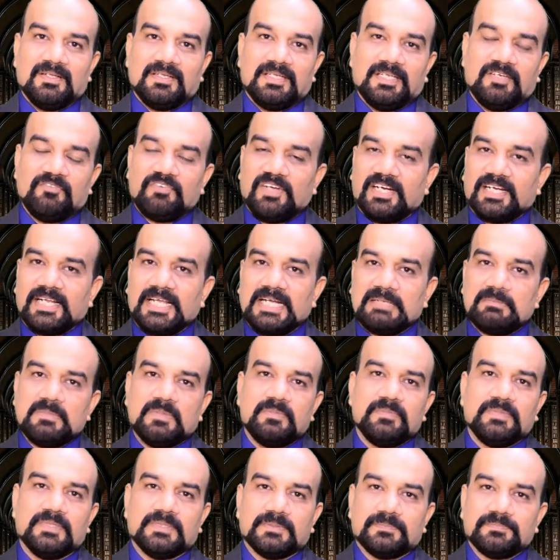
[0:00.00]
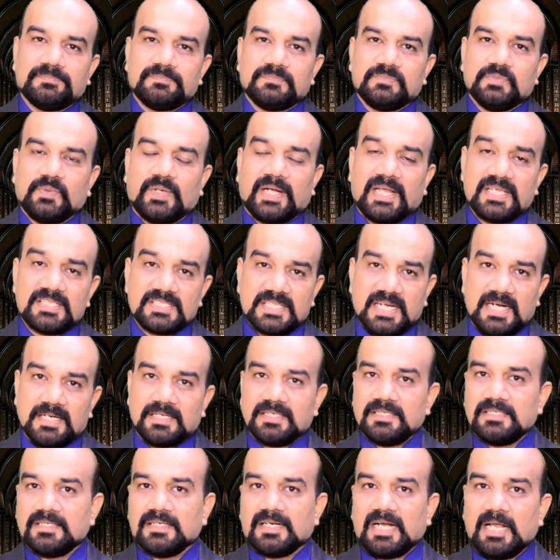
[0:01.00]
In fact, I remember when I
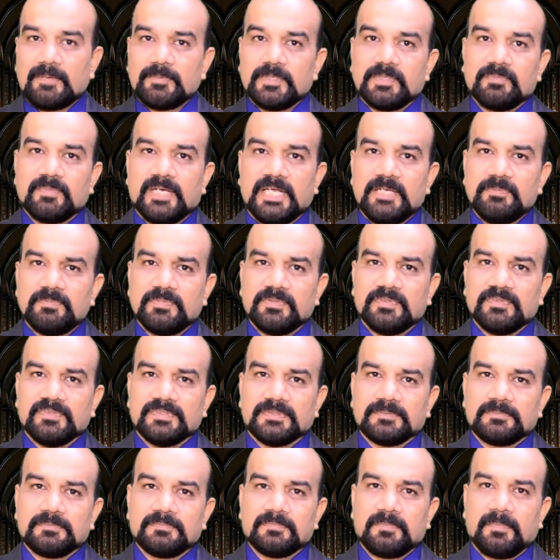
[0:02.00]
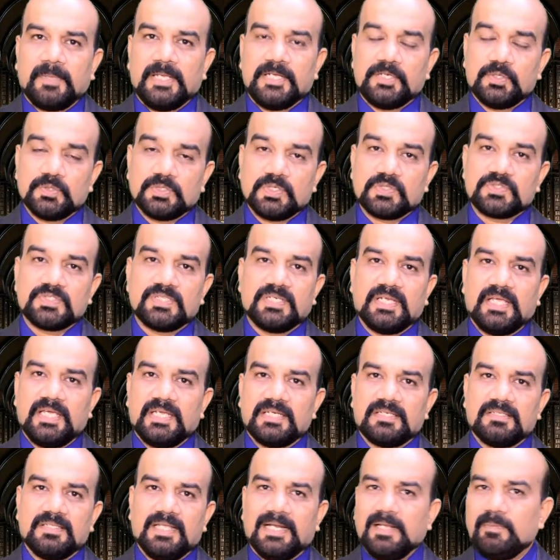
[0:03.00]
started Rapid Mind Power in
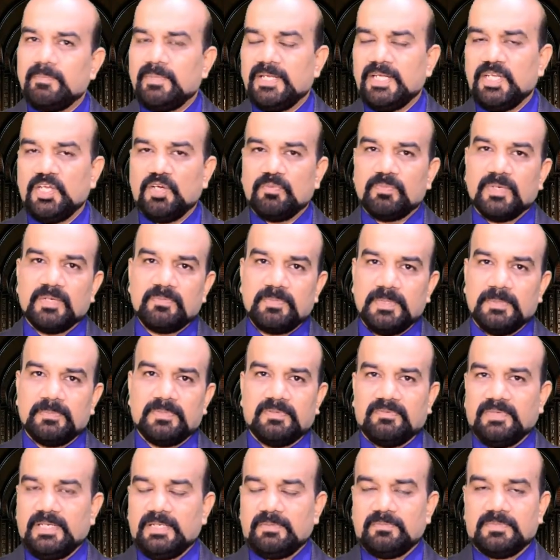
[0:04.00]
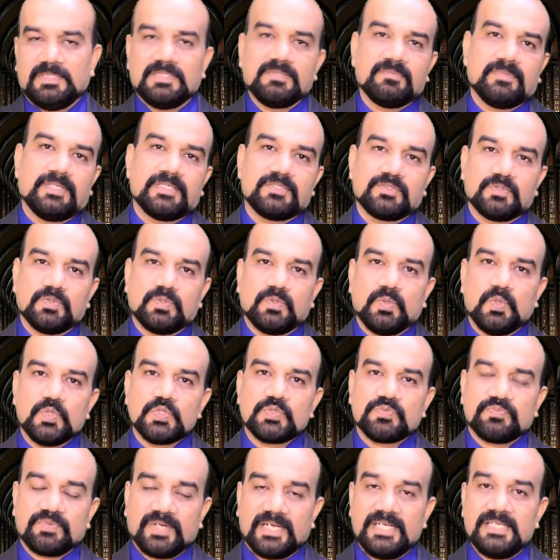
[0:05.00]
2008, there are many of my people, my
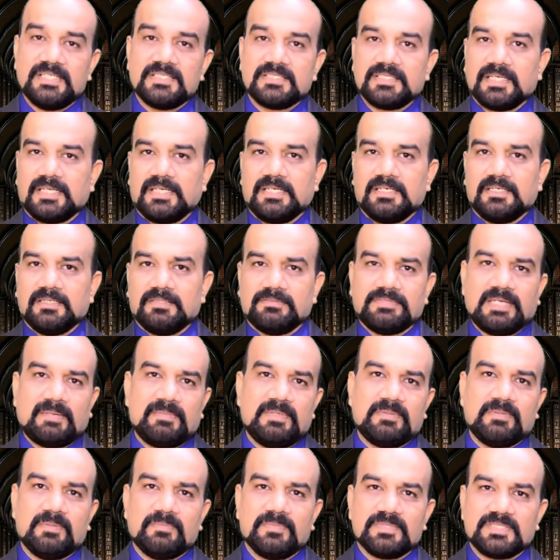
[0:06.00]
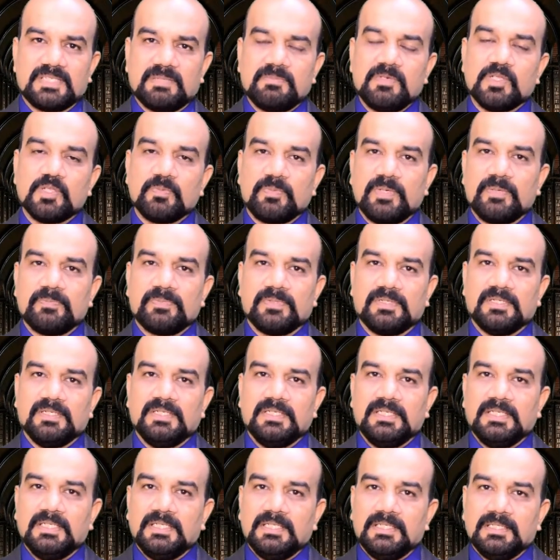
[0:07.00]
close friends and family members, some other people,
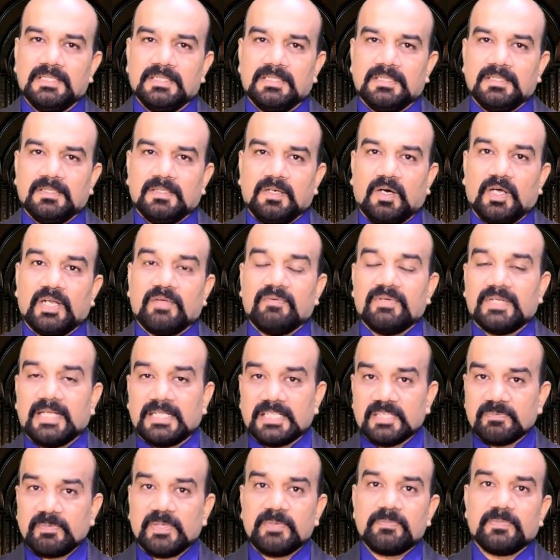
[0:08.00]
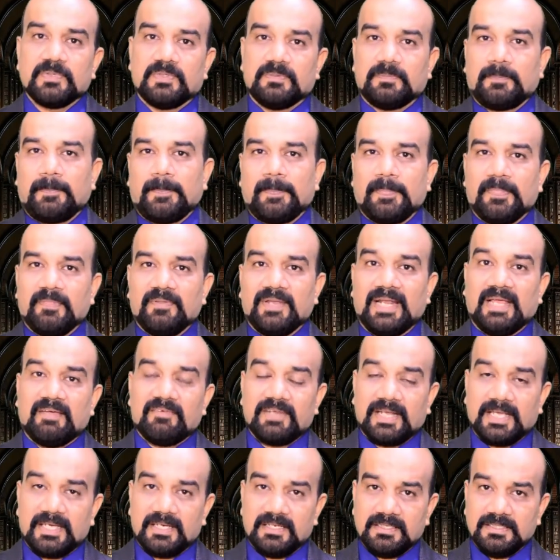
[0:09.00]
or even other people. When
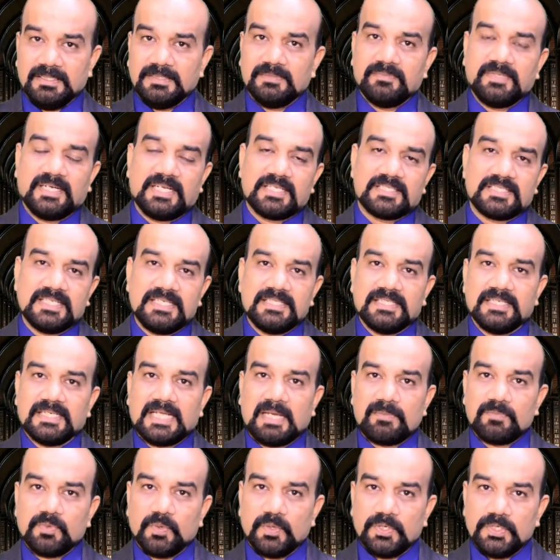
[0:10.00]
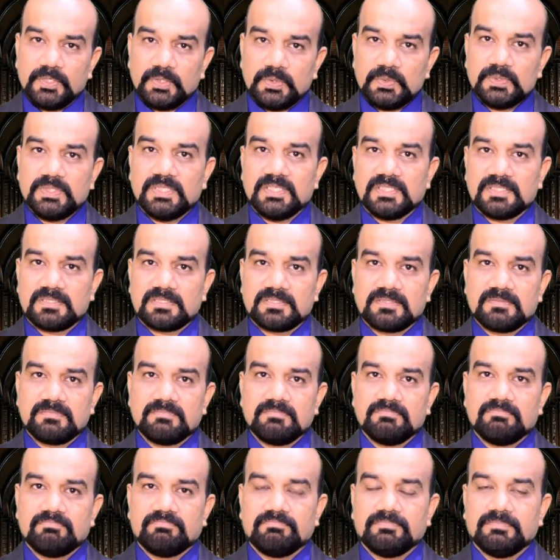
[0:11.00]
I said that I'm going to do this,
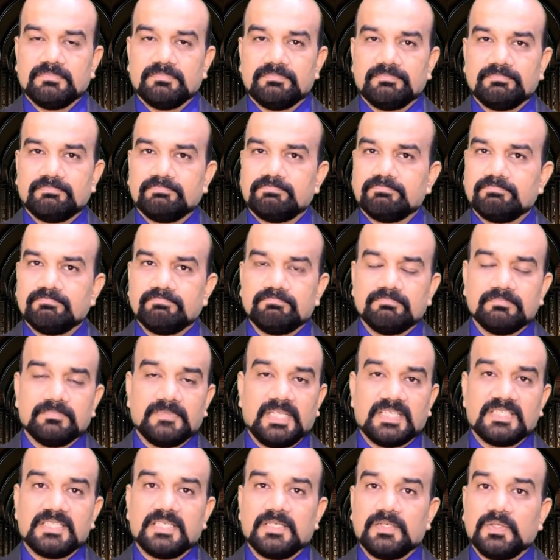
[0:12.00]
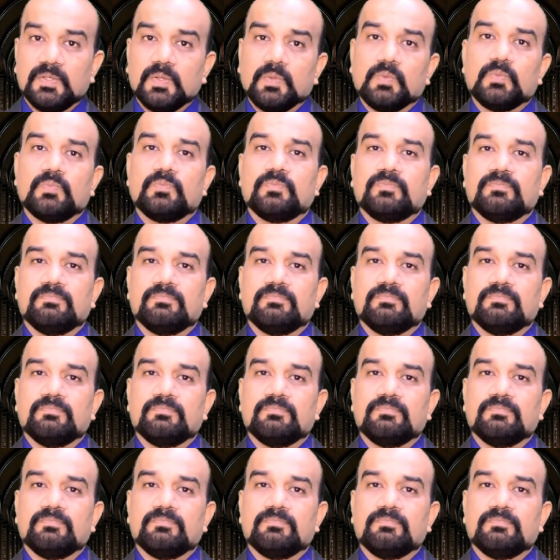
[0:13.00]
they said no.